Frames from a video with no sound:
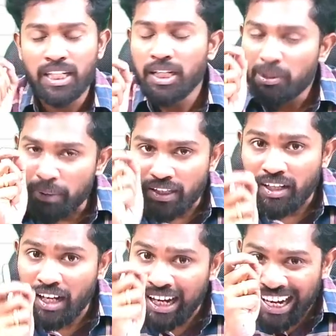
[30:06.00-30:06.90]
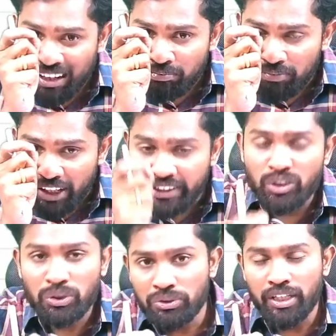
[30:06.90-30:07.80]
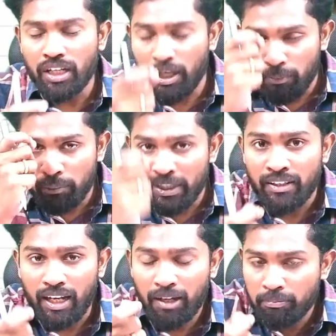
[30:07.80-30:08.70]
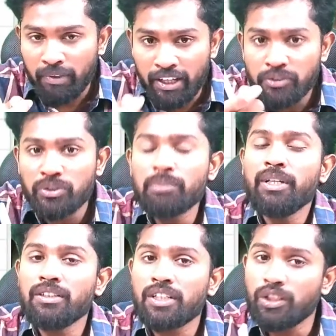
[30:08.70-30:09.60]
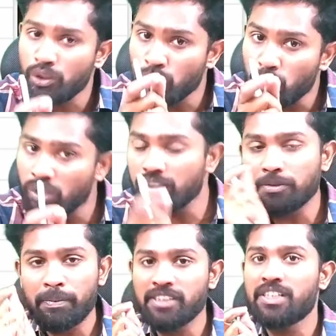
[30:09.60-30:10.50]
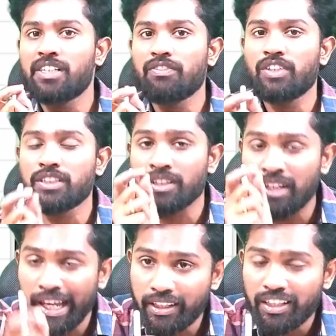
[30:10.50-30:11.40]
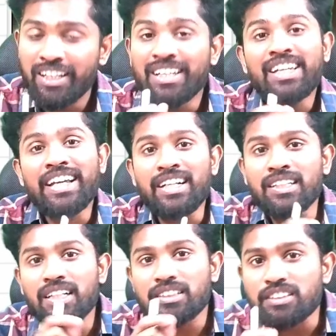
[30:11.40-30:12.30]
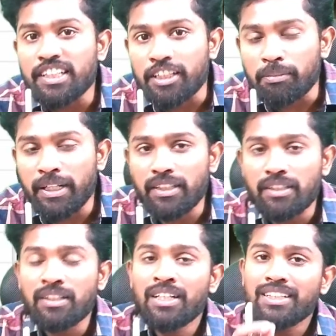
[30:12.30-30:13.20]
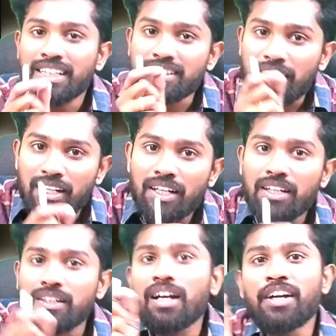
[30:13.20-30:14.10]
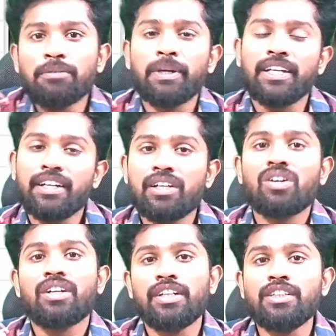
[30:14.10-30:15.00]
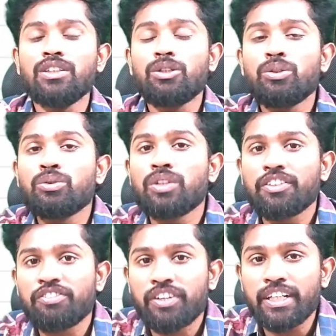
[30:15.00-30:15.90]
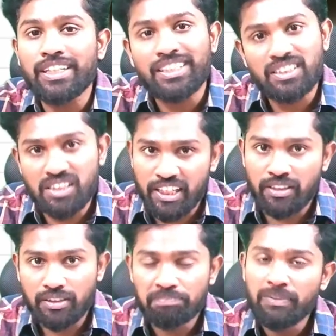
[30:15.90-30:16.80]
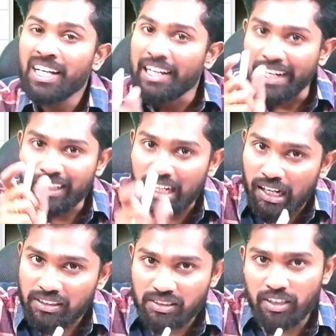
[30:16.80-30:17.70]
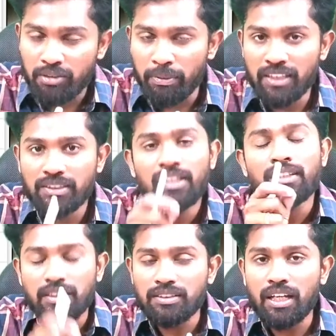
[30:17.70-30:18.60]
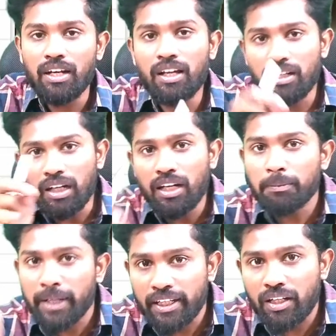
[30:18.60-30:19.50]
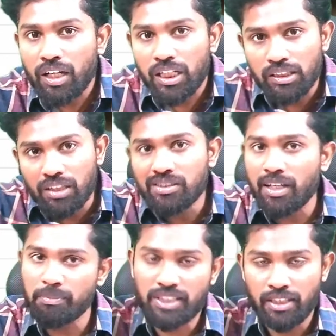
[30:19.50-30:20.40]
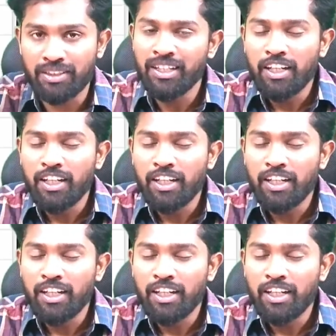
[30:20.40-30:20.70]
But I am ensuring, I'm assuming that you know this basic definition. Like Interstate means the seller and buyer are in two different states. Intrastate means the seller and buyer are in the same state.